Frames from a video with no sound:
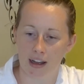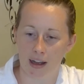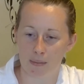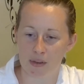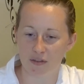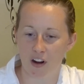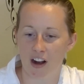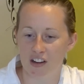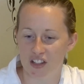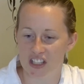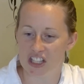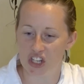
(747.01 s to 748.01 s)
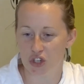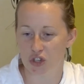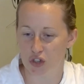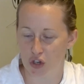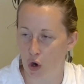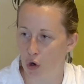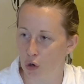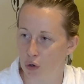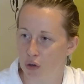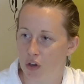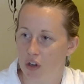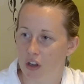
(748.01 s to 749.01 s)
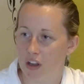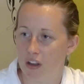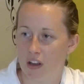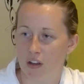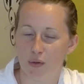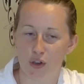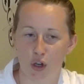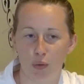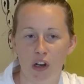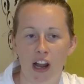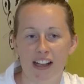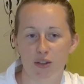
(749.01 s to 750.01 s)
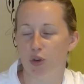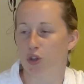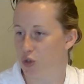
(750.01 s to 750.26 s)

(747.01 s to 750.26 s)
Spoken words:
As far as the dishes go, we like to put a